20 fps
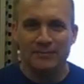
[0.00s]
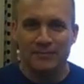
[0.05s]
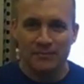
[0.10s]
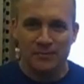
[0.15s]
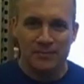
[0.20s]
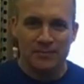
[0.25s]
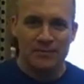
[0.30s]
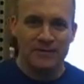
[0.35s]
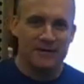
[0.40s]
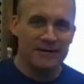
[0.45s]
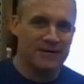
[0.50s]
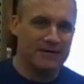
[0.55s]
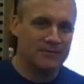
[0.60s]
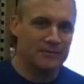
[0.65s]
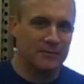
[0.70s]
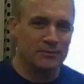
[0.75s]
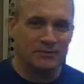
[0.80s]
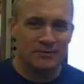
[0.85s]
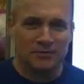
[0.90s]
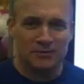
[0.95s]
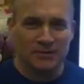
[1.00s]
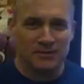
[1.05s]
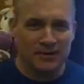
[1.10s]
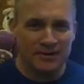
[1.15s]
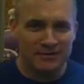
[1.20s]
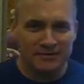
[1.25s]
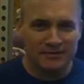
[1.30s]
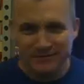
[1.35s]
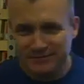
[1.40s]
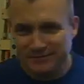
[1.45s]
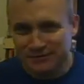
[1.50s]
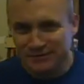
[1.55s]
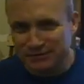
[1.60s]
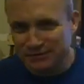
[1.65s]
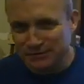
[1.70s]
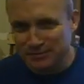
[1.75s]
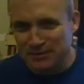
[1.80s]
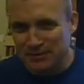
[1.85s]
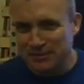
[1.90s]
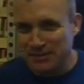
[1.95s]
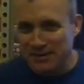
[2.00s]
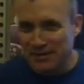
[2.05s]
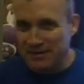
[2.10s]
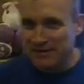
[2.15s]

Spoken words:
will be the last one to arrive. Just remember that.